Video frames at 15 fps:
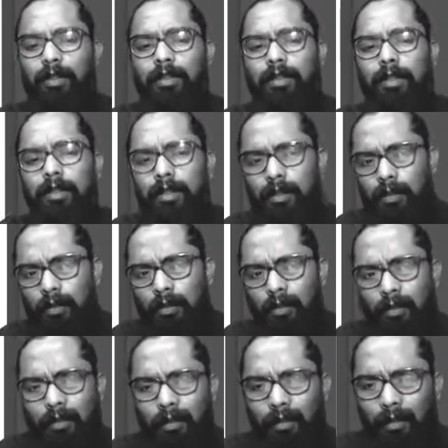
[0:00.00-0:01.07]

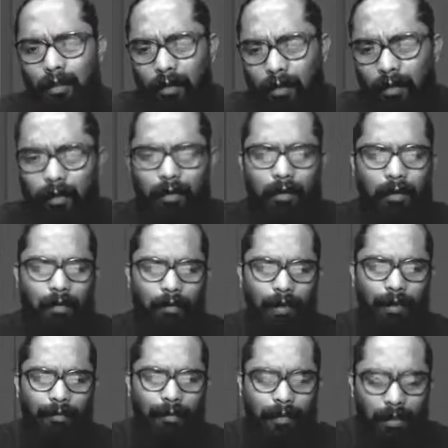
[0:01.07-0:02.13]
So look,
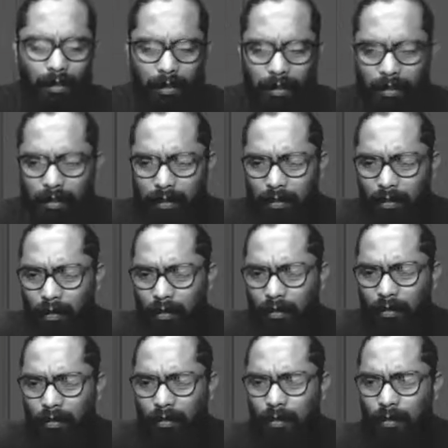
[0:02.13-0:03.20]
everything is not
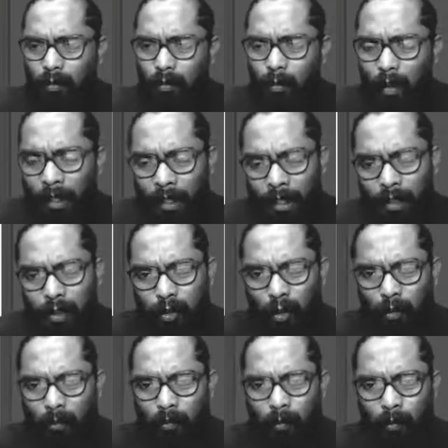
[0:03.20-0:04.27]
in one day
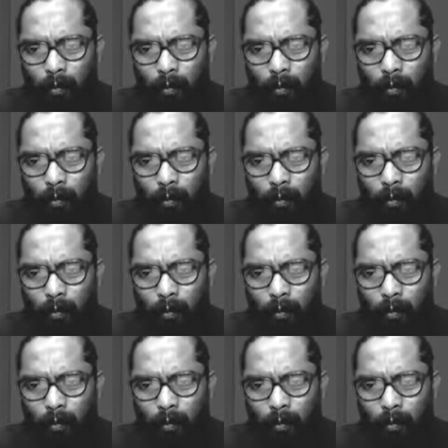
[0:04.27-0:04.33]
job.